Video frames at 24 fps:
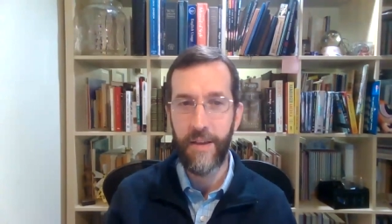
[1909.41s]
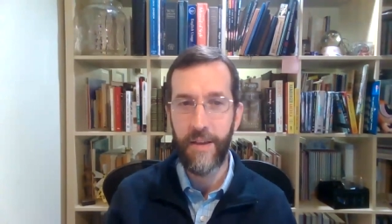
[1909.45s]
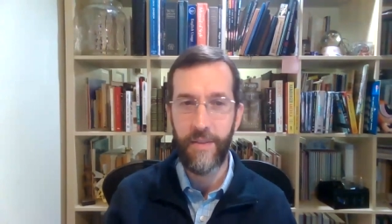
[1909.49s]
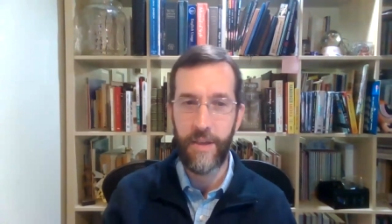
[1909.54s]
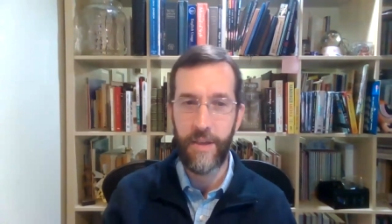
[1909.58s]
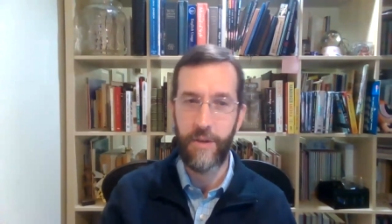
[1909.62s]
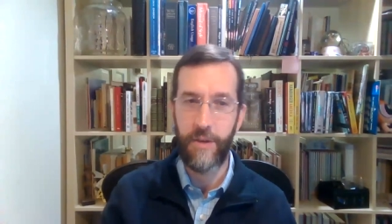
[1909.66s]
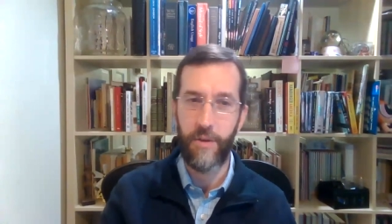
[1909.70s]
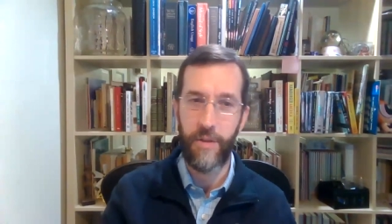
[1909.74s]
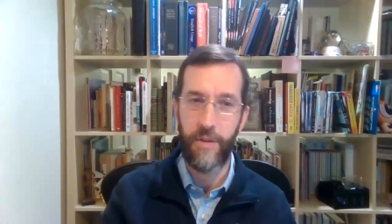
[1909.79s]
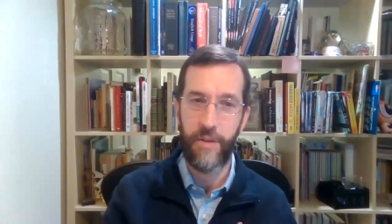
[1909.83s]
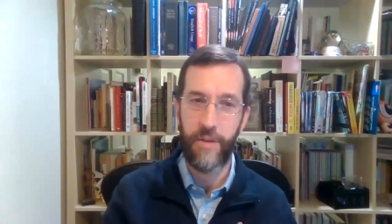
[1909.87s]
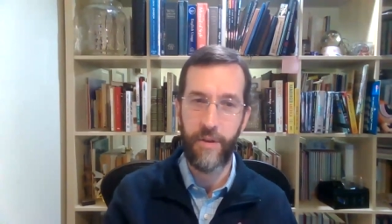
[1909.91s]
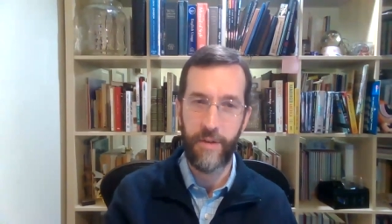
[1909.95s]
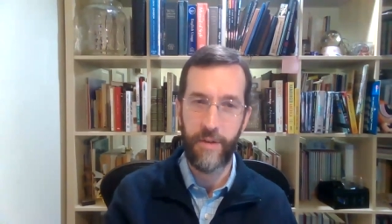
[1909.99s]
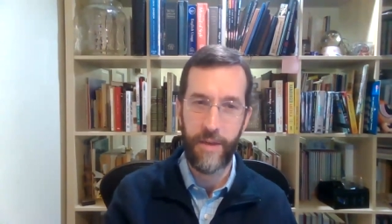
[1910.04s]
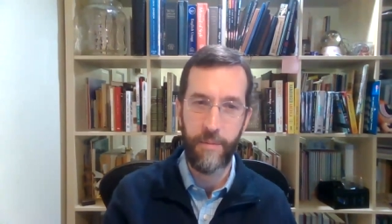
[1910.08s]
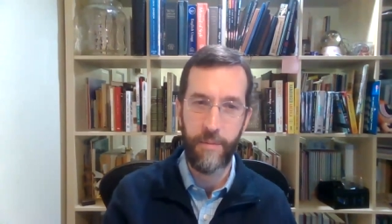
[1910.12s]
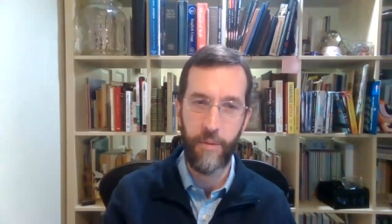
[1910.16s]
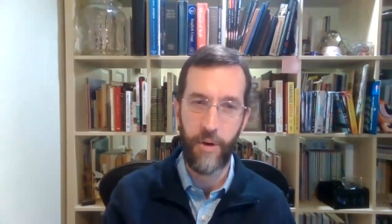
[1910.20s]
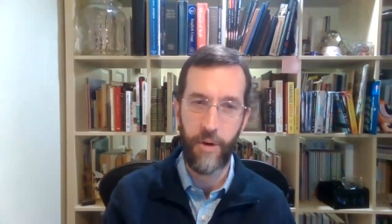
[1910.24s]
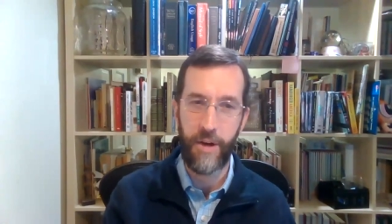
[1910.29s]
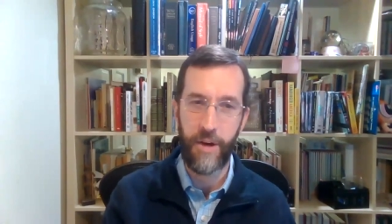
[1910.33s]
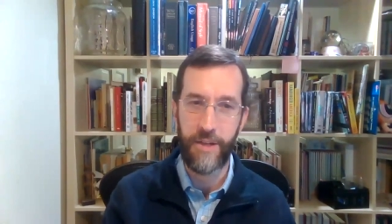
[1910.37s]
They know they'll
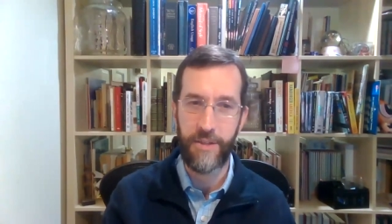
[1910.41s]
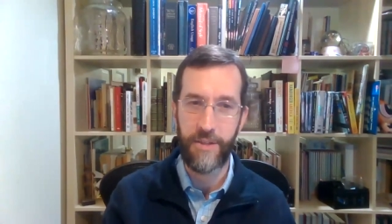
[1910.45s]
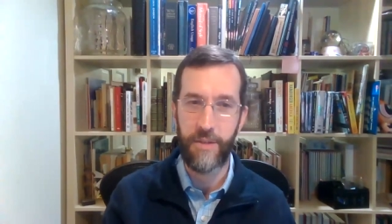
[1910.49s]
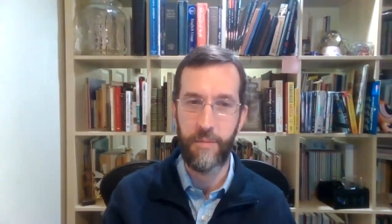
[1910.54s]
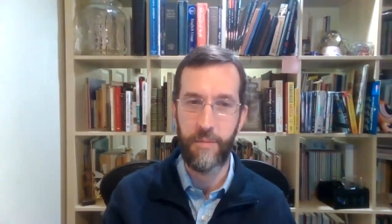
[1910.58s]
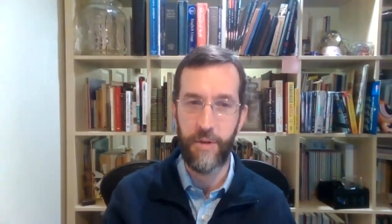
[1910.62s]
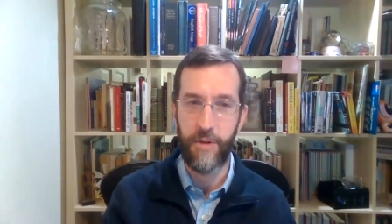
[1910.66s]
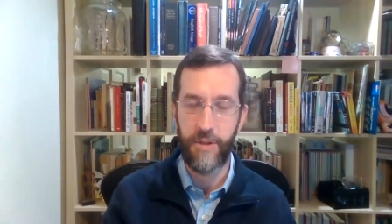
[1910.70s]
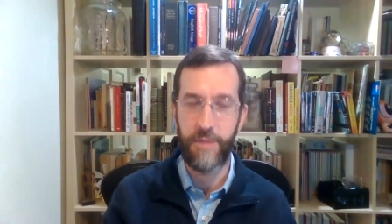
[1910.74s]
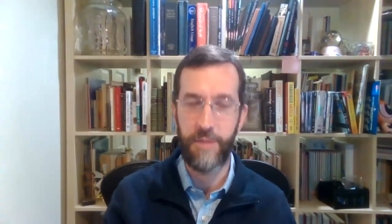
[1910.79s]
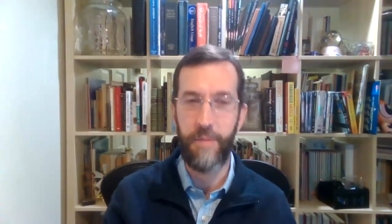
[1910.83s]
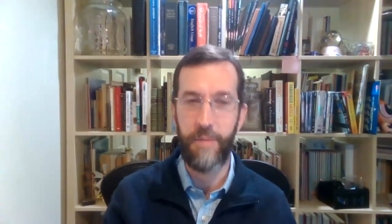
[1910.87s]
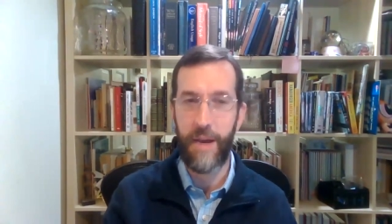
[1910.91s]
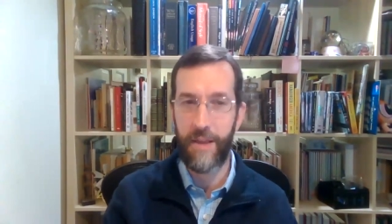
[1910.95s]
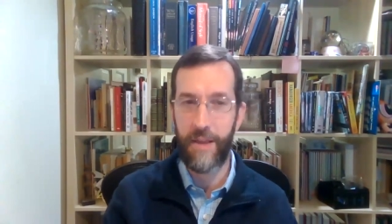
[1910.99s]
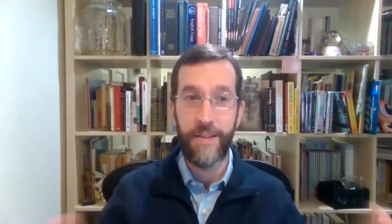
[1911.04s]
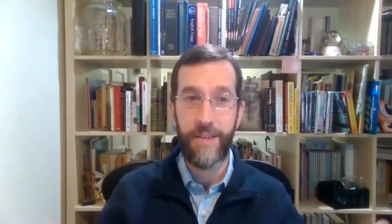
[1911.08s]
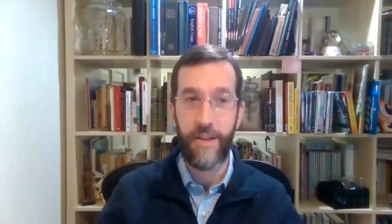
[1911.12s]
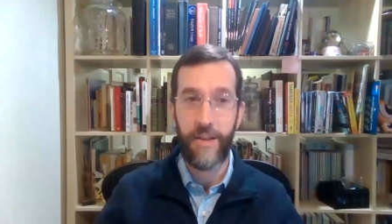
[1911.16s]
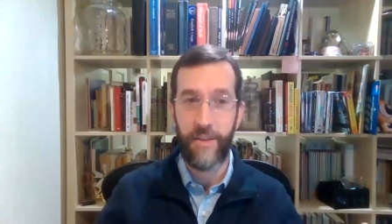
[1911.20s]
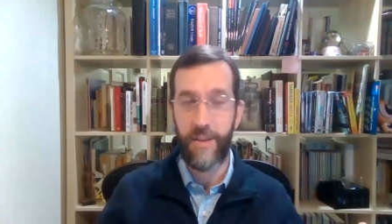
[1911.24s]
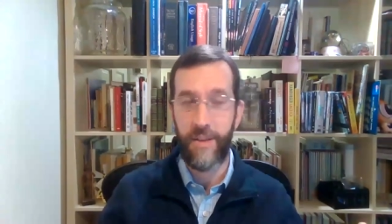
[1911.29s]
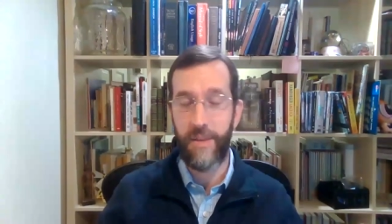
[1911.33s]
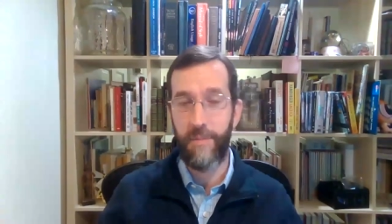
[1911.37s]
get more customers by
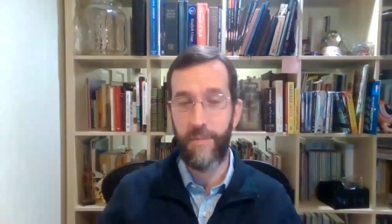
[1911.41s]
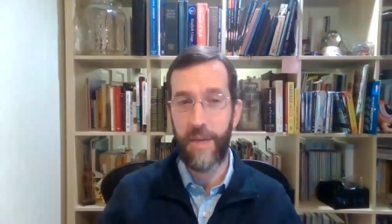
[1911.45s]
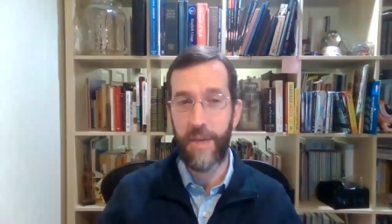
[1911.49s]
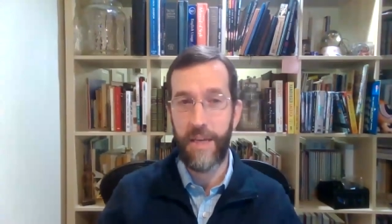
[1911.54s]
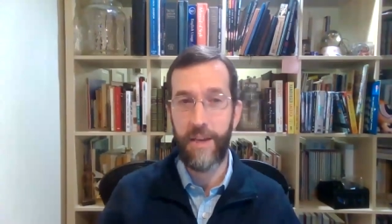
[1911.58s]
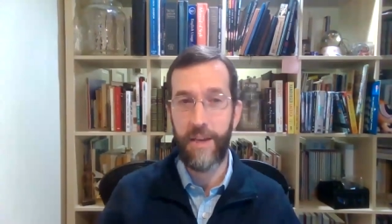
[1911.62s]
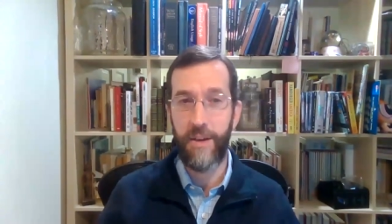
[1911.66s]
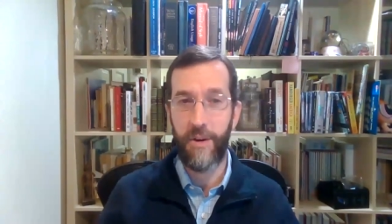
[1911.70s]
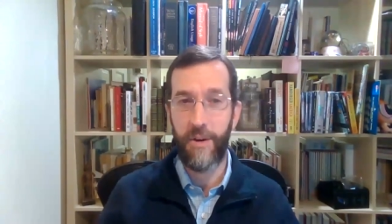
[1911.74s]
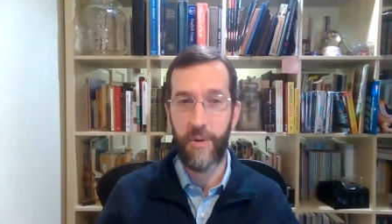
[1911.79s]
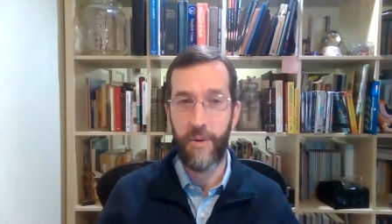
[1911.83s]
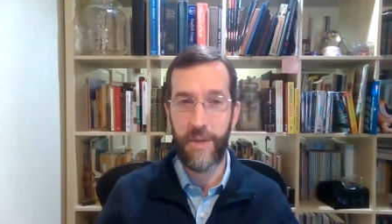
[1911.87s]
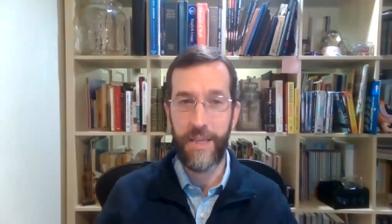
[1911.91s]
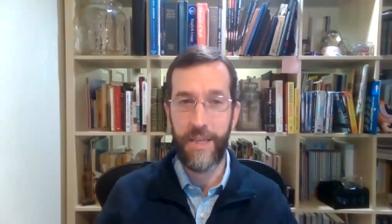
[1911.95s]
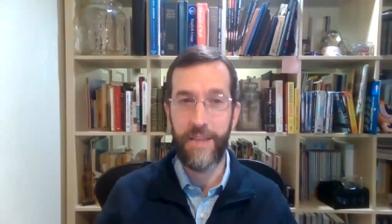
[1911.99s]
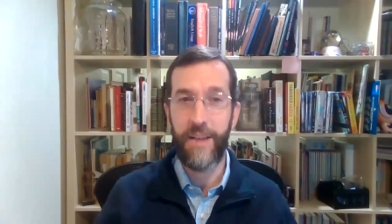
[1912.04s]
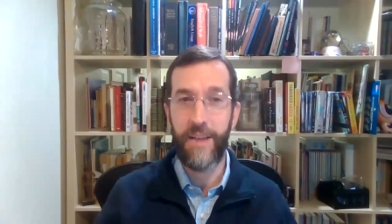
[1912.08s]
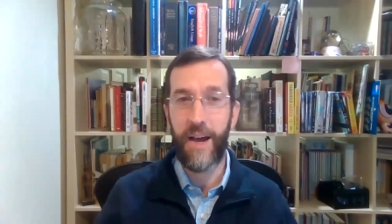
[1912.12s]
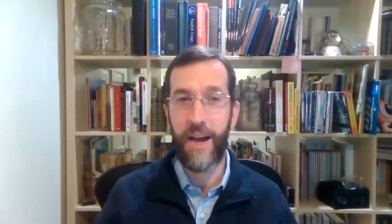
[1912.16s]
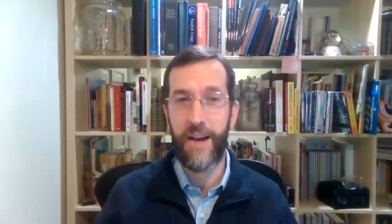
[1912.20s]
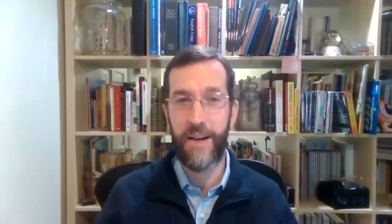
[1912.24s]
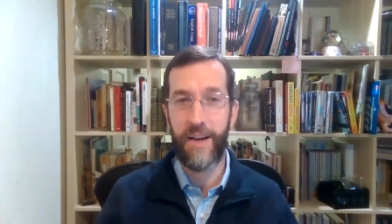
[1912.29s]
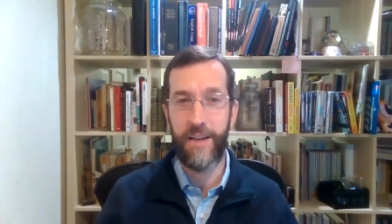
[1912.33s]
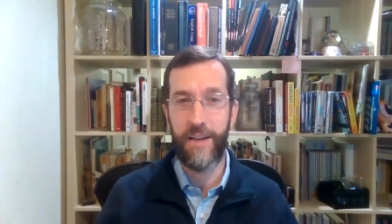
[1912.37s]
telling them they can go
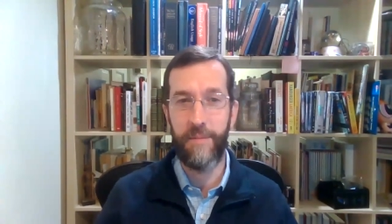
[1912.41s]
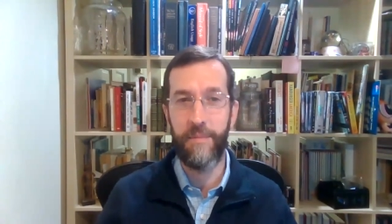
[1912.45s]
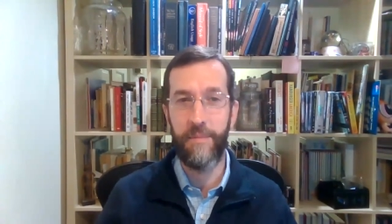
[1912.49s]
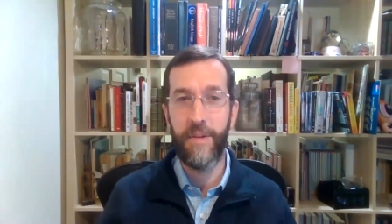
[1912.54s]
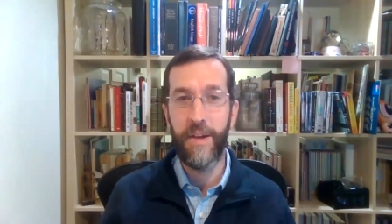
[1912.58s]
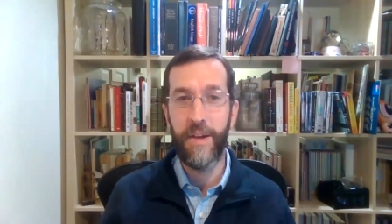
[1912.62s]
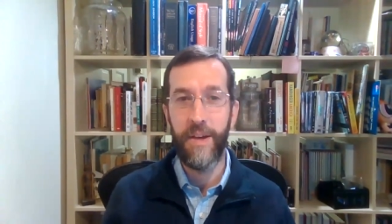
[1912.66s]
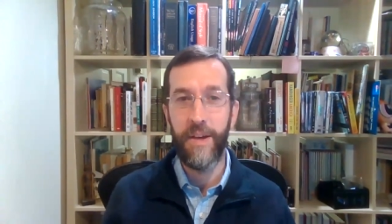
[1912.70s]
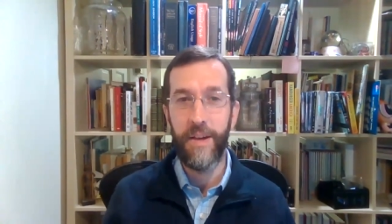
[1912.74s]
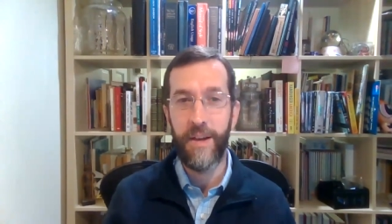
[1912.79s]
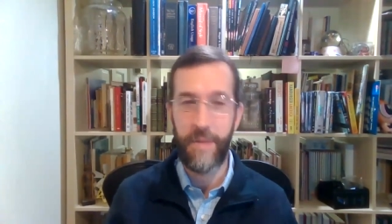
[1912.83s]
anytime